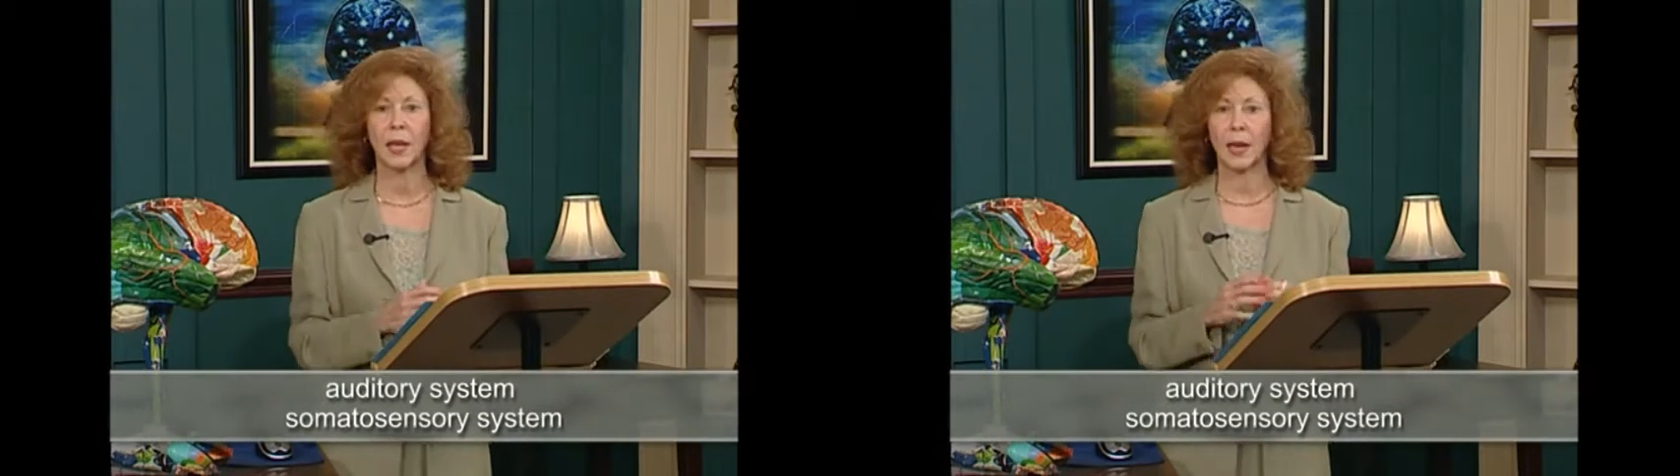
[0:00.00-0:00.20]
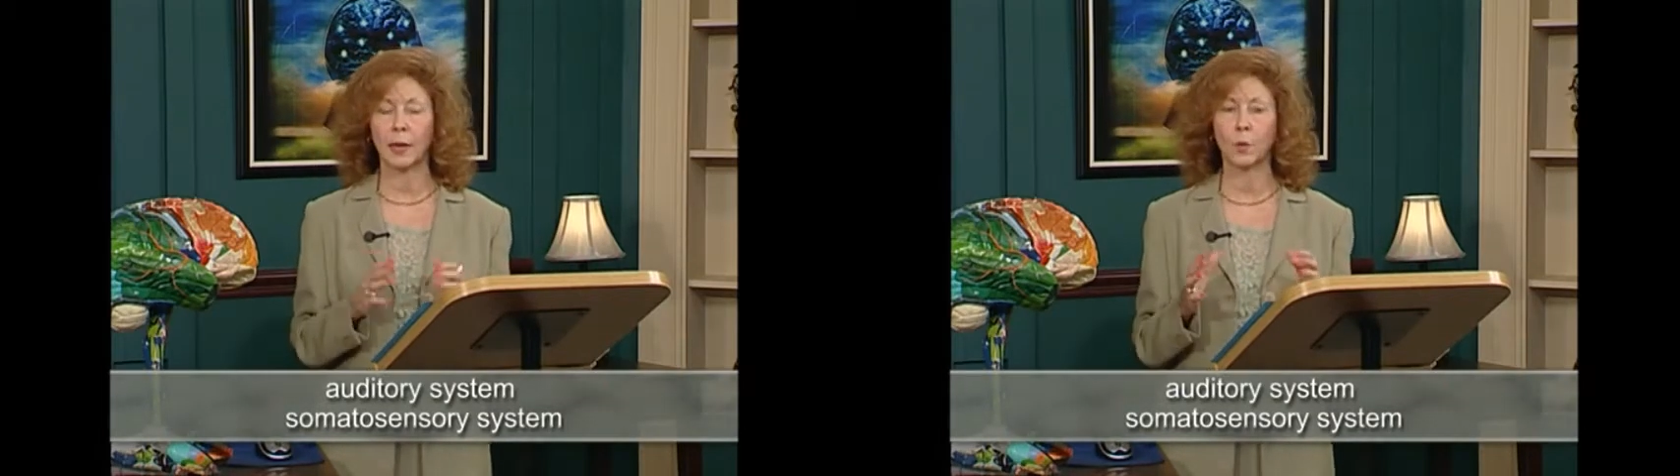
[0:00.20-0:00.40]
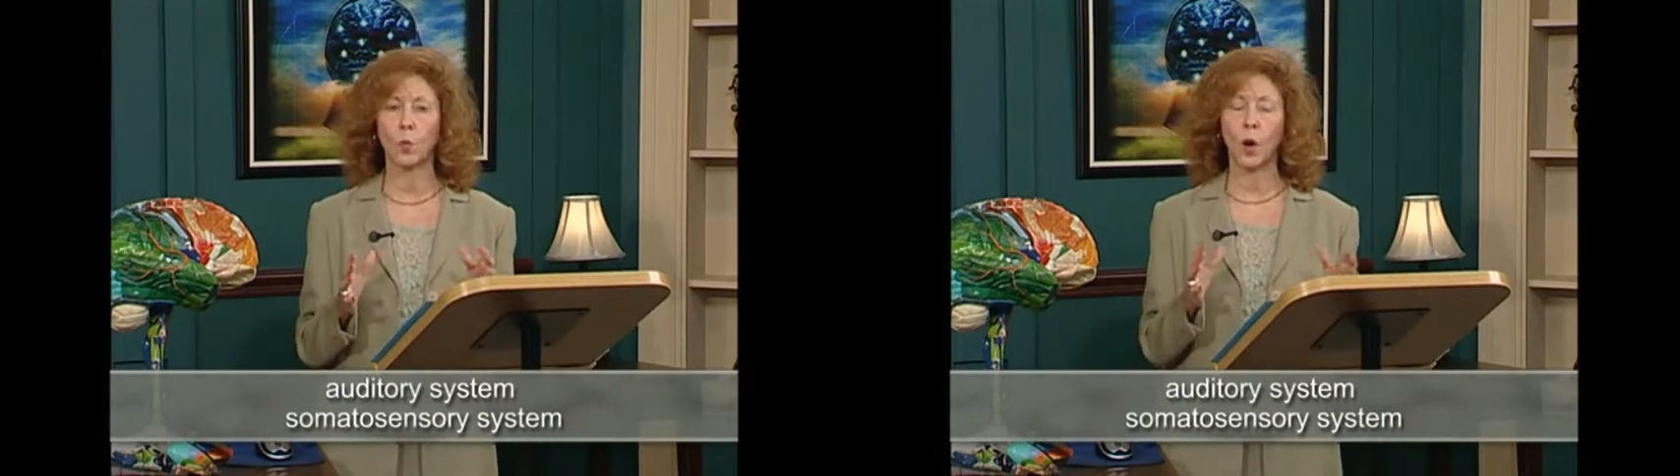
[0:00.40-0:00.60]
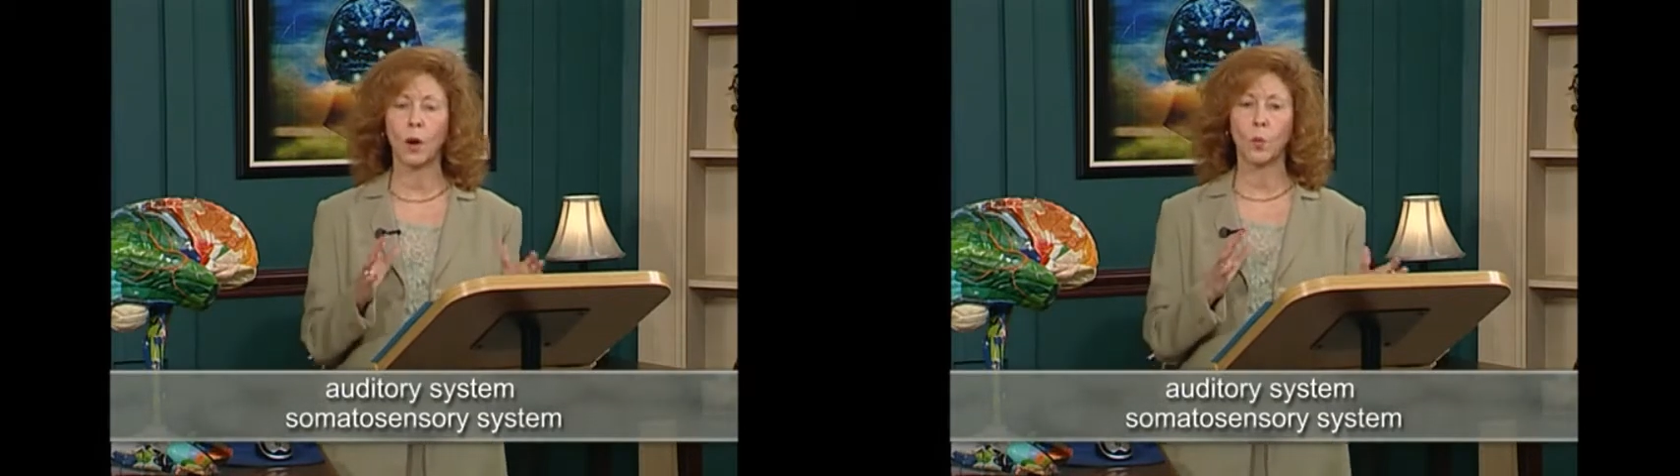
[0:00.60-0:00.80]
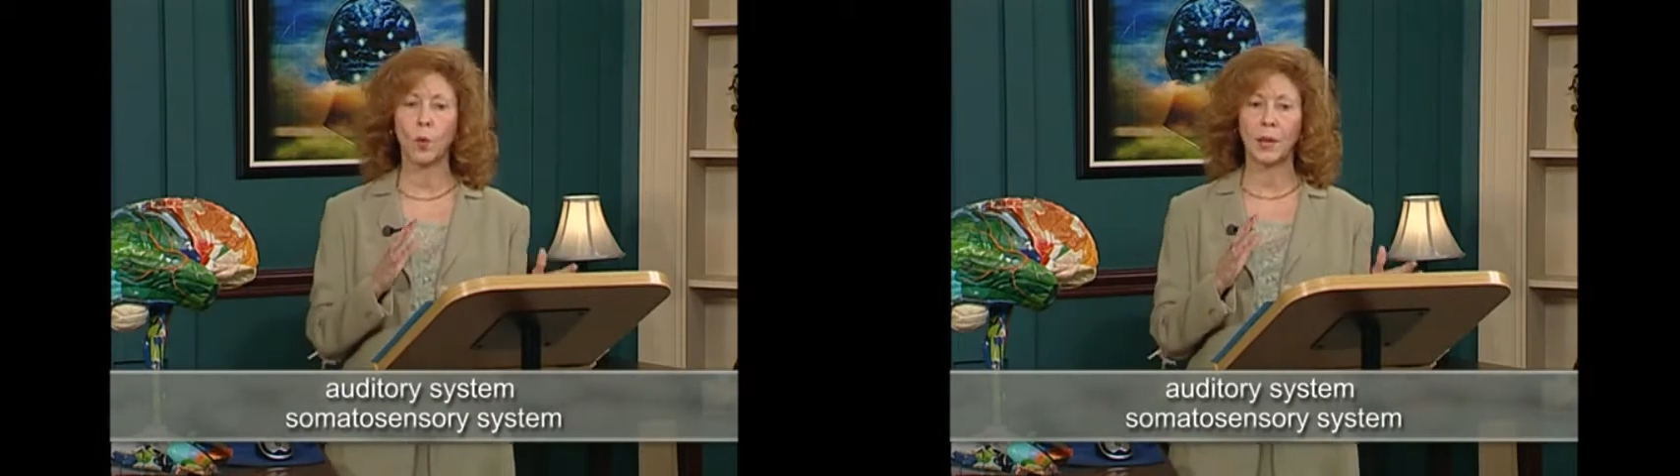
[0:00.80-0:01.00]
and in
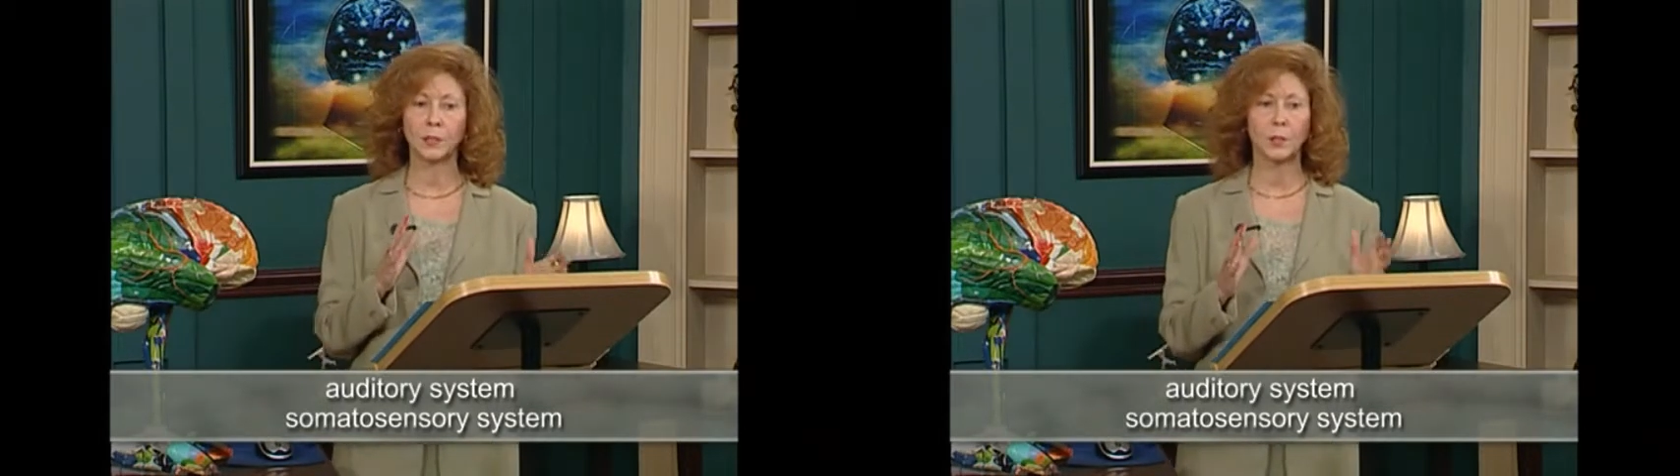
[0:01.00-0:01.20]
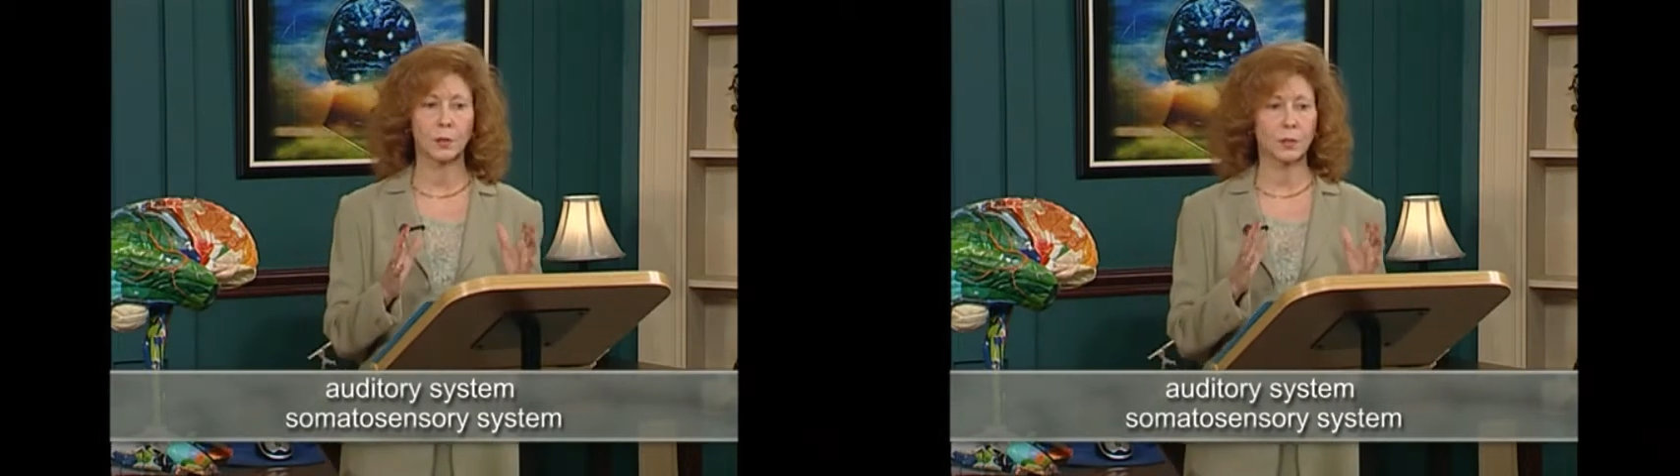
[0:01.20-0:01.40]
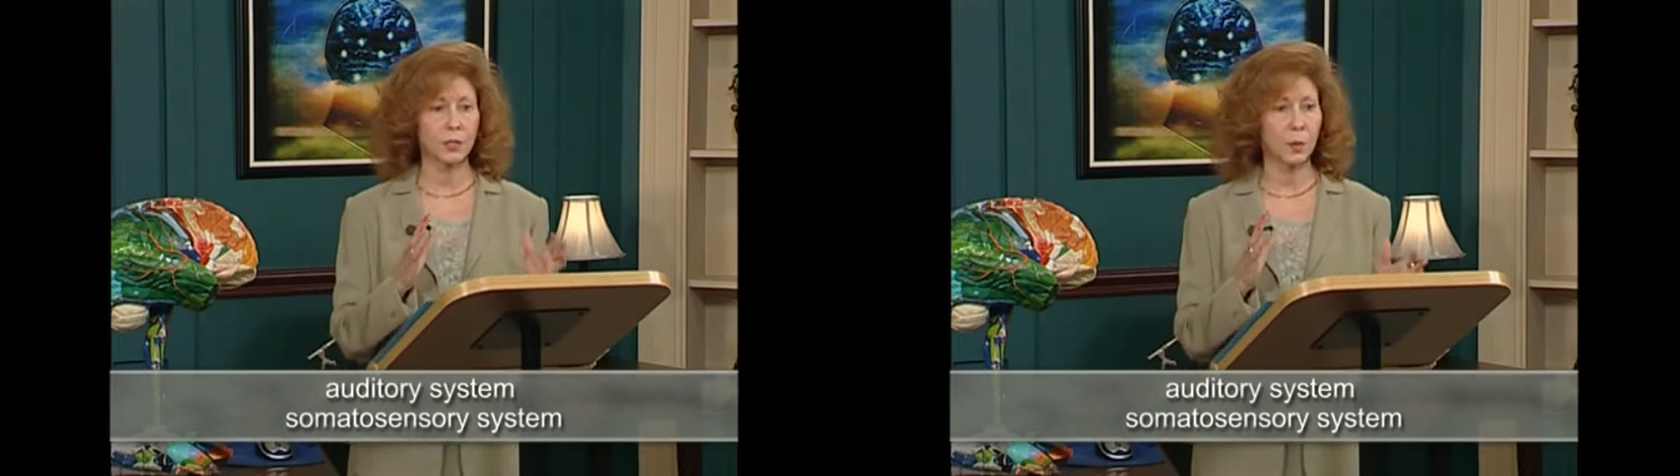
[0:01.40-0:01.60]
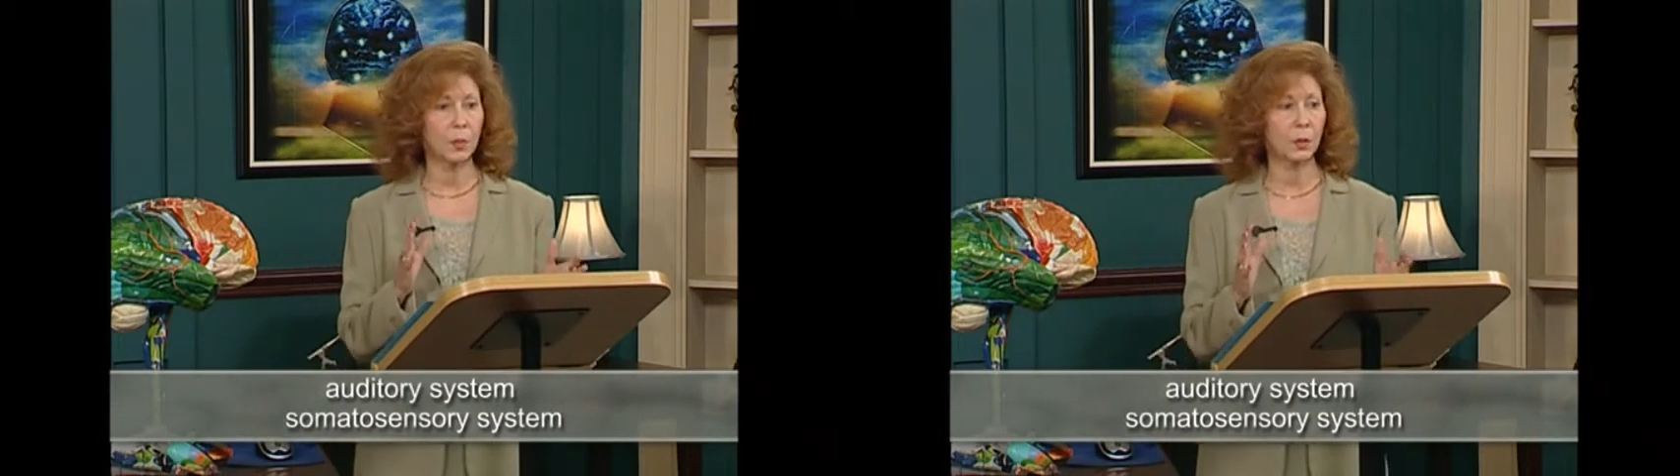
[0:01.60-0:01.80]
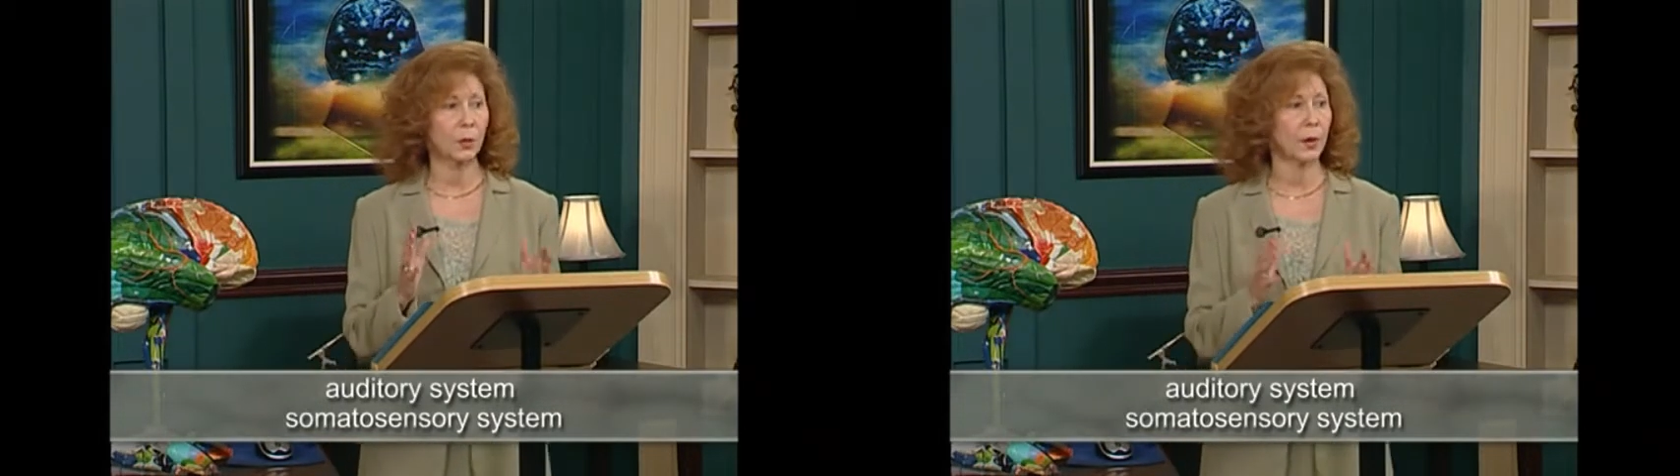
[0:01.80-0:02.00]
what ways they're
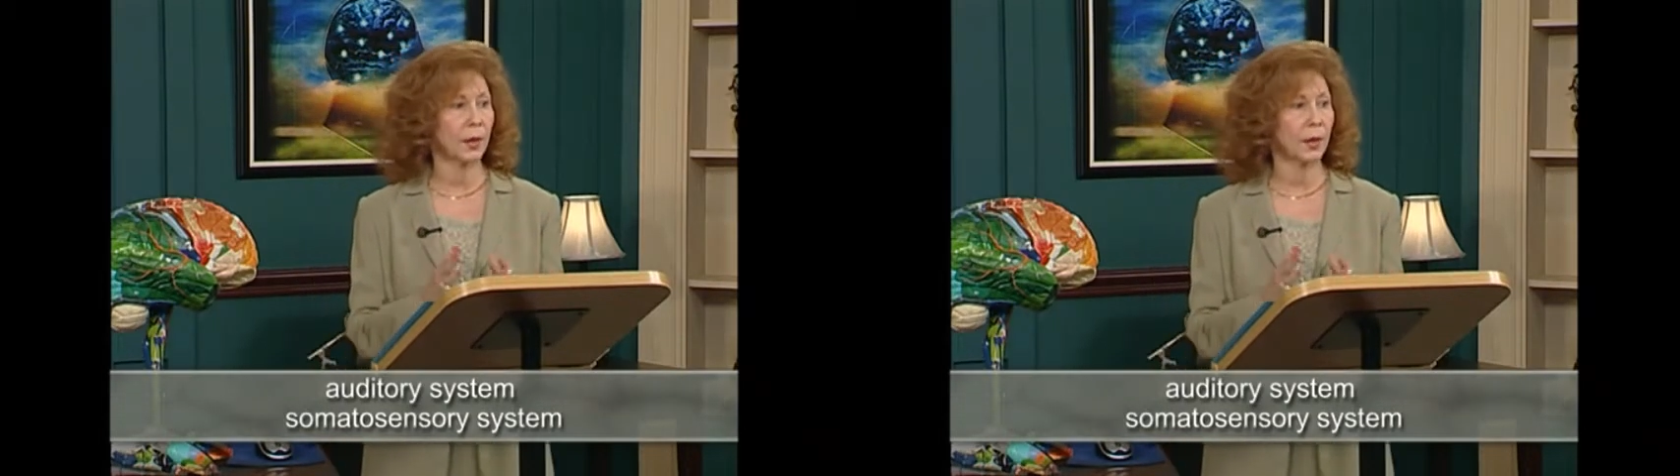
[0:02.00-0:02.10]
similar